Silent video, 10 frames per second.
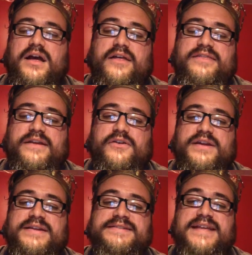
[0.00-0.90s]

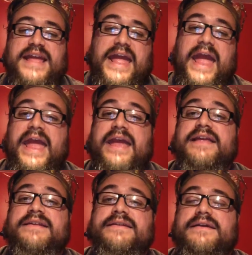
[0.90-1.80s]
theories,
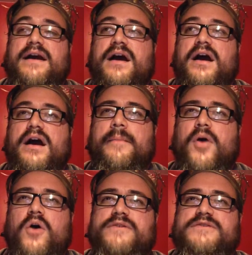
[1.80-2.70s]
and
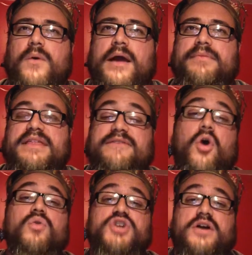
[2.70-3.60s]
also, I believe,
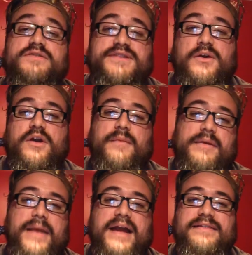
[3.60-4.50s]
Jon Snow
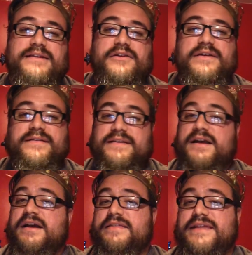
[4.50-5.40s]
coming back theories.
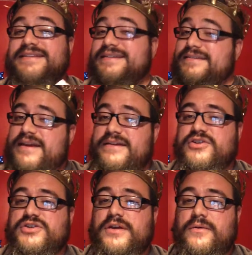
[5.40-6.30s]
They did say in
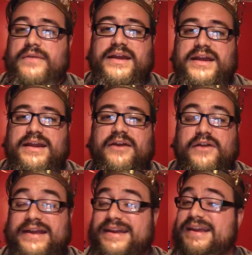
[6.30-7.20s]
the show that Kit
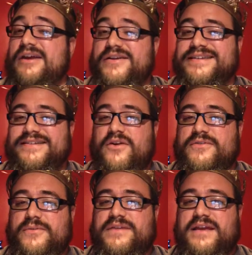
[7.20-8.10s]
Harington
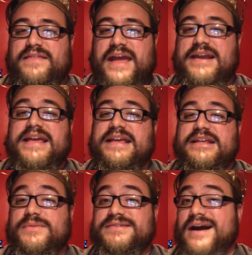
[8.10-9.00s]
also said that
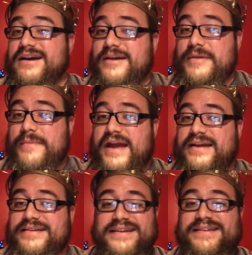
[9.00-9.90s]
he was not coming
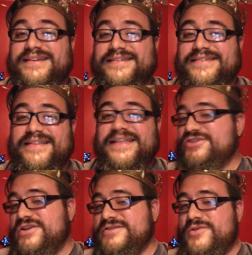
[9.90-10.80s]
back. D&D said that
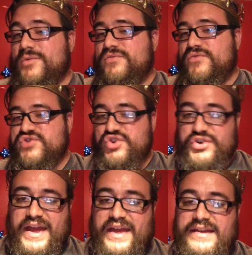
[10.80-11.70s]
Jon Snow was for sure
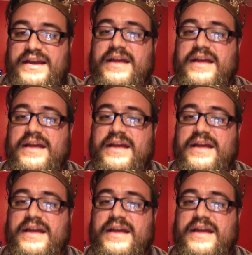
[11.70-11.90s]
dead.